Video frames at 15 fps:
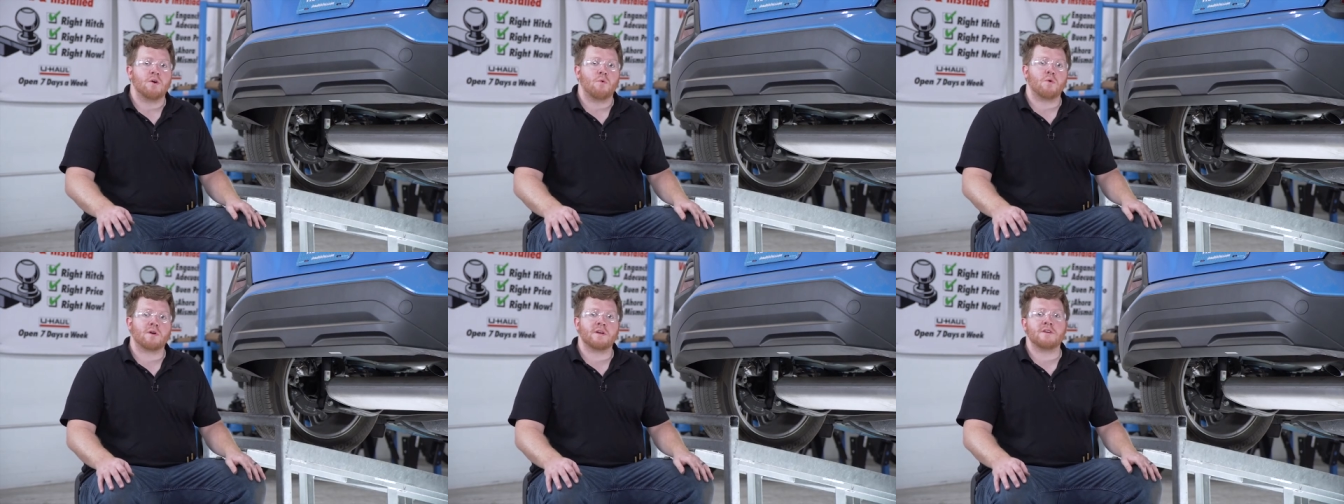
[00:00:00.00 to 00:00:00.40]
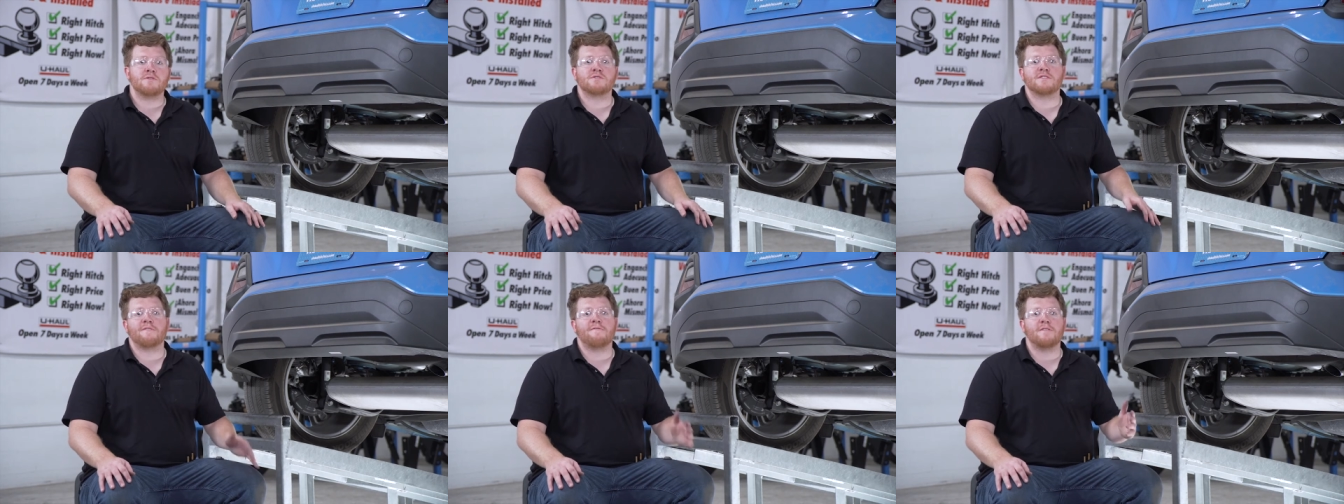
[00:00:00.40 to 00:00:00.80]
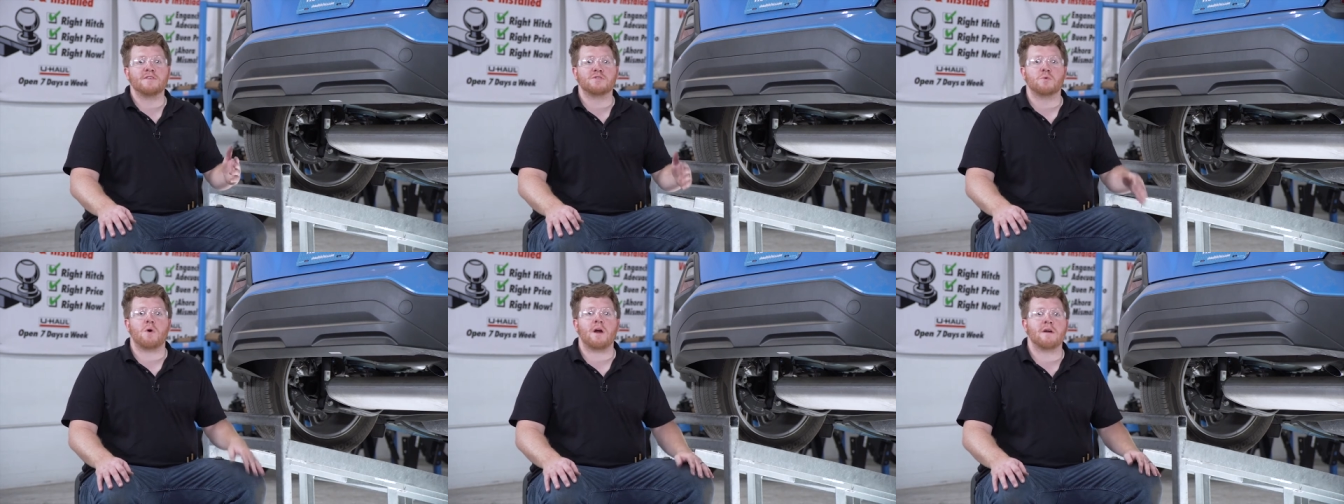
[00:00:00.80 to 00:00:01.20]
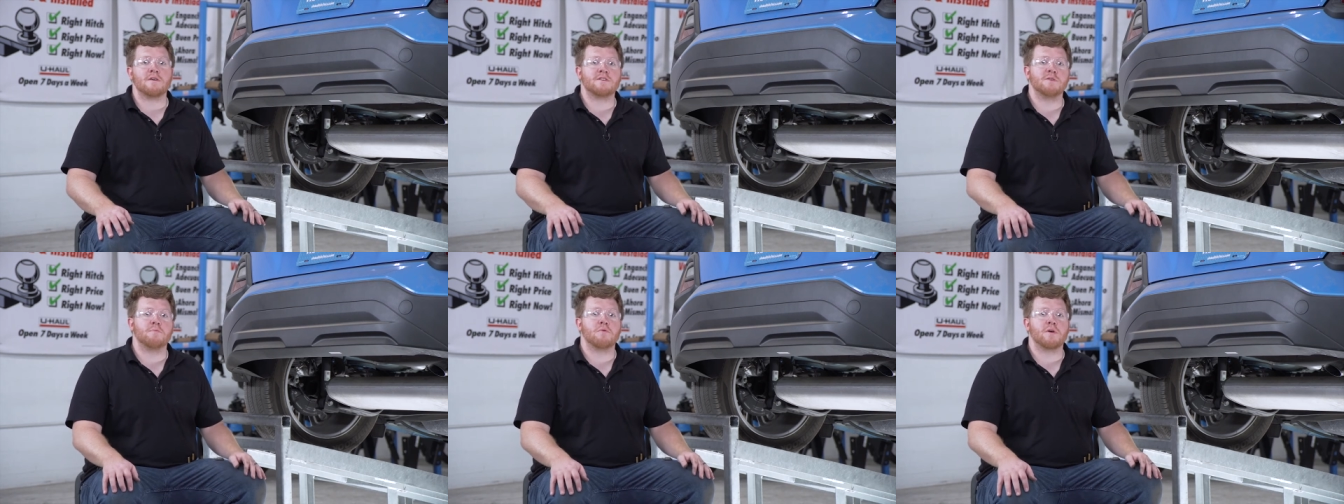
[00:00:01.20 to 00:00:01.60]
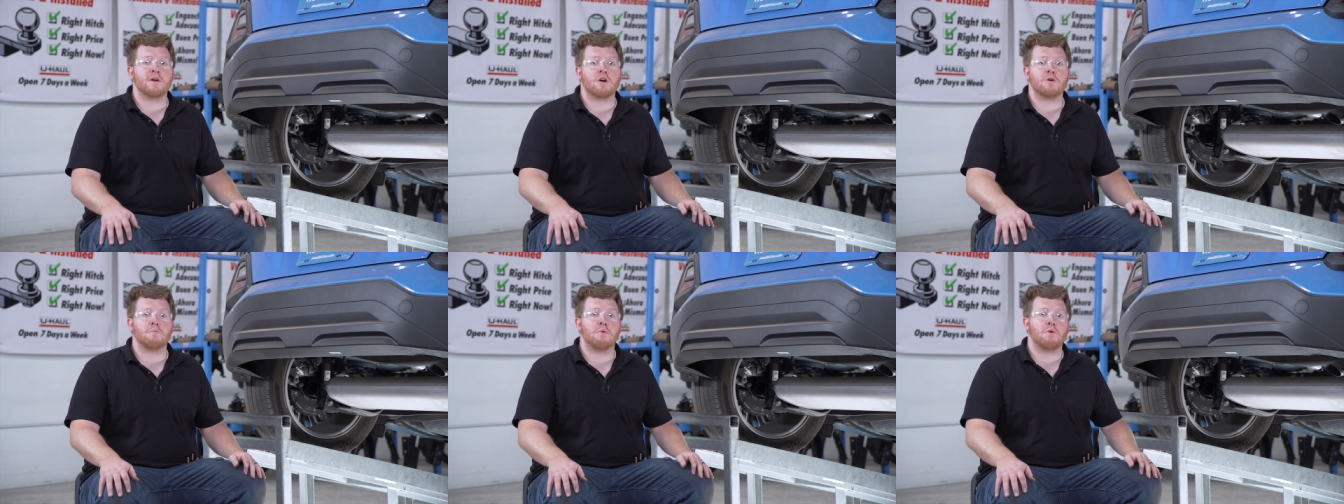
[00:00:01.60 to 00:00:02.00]
We're gonna use a fish wire to bring
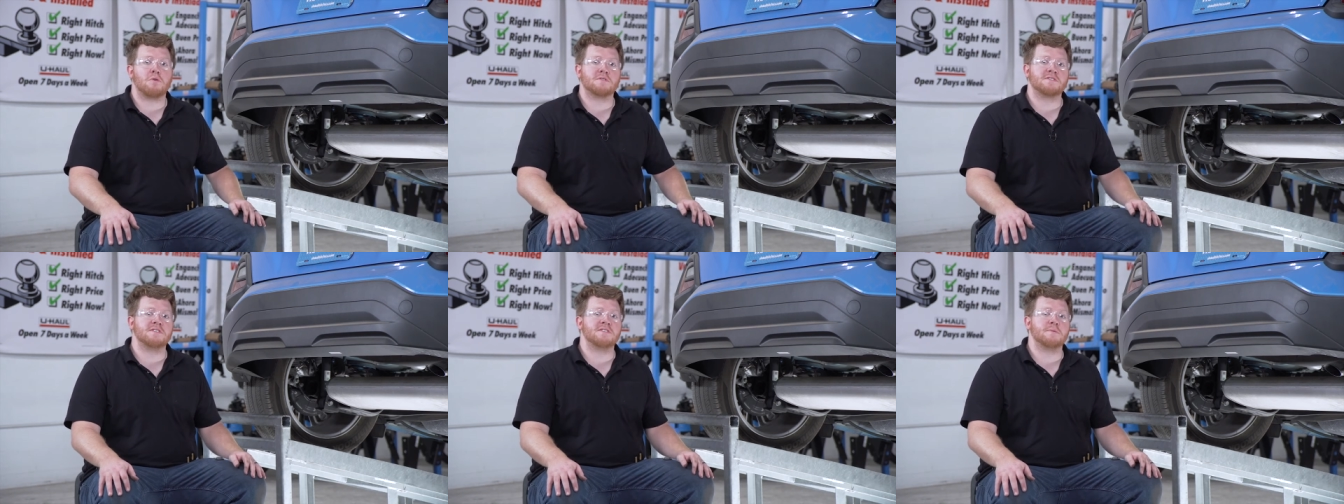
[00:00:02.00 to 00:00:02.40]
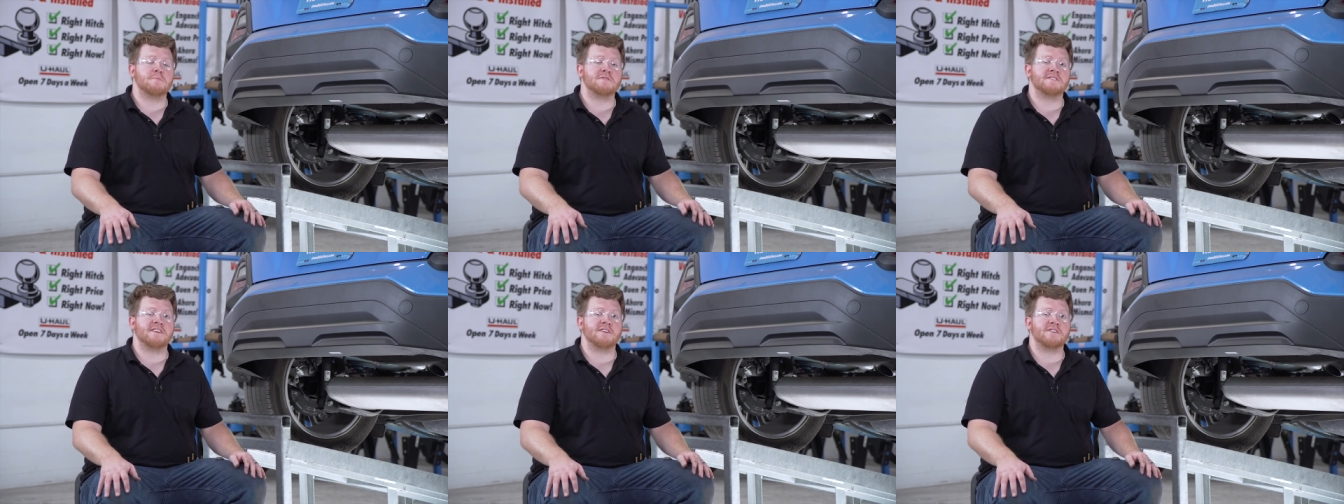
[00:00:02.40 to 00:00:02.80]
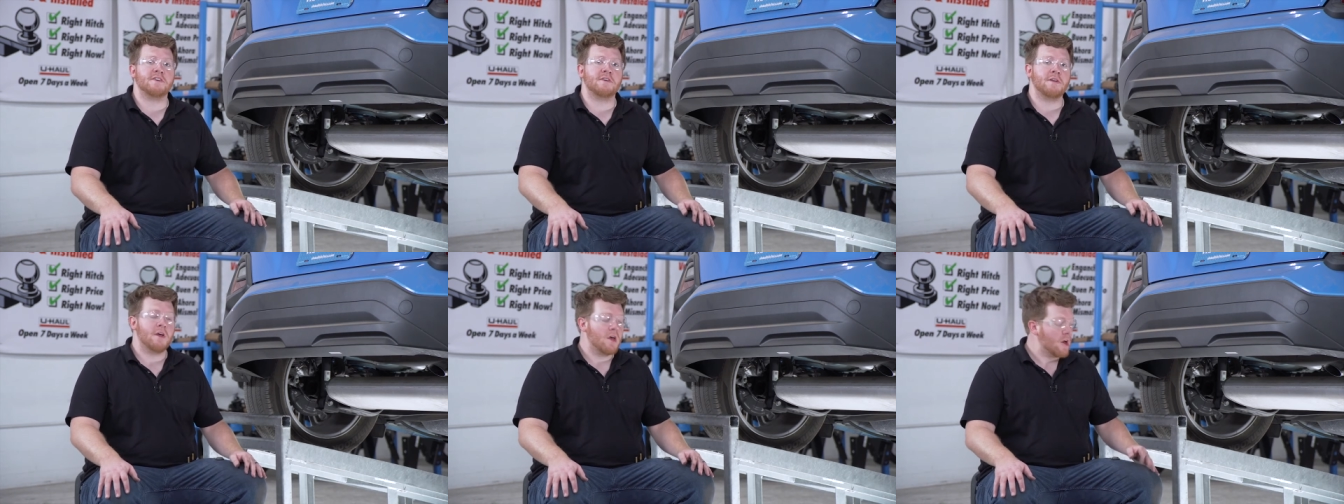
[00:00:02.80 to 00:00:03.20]
our bolts into position.